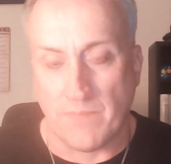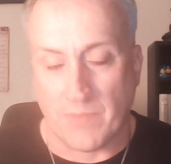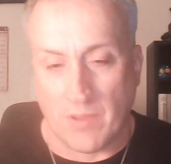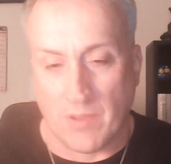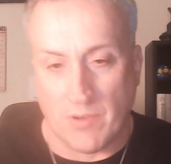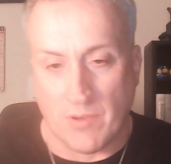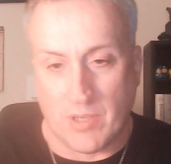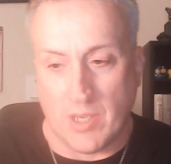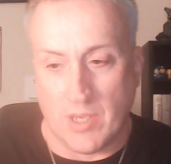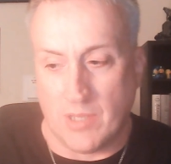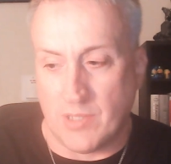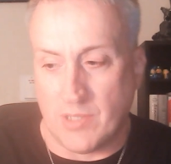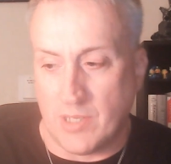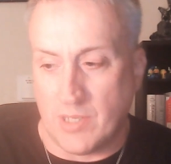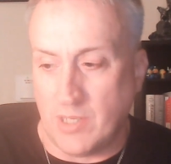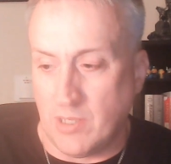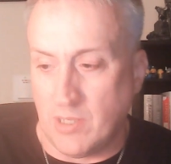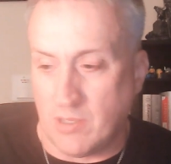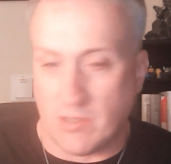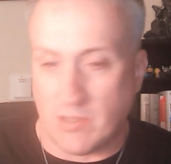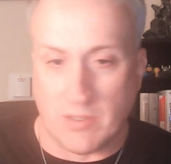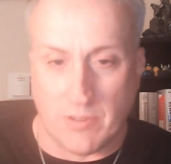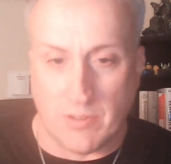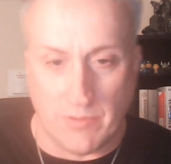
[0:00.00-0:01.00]
Okay, that he
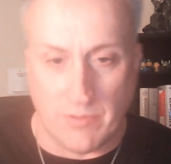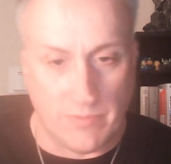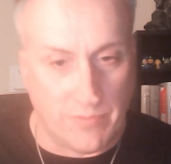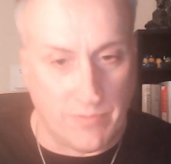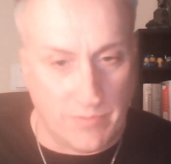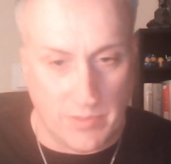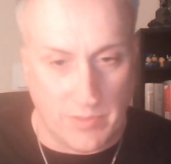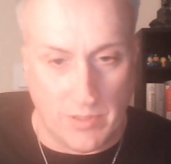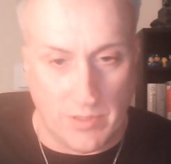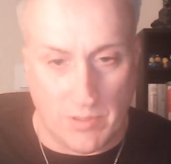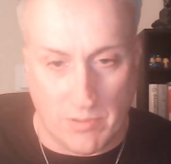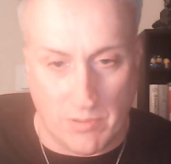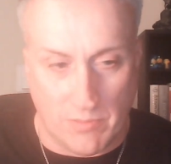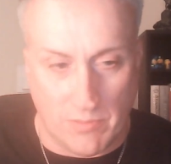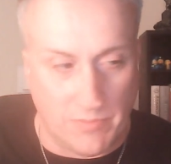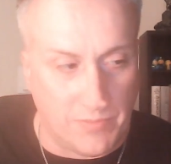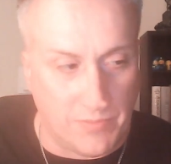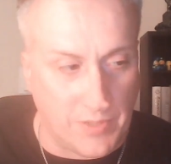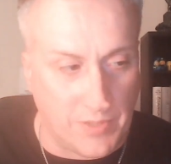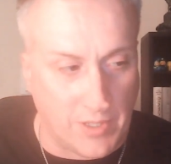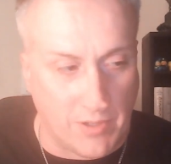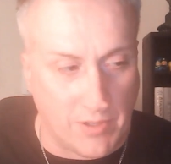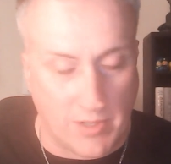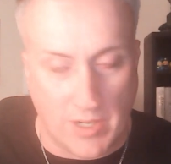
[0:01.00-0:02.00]
could have, you know,
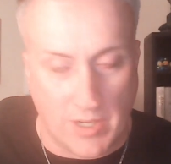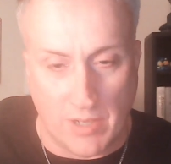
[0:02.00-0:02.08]
figured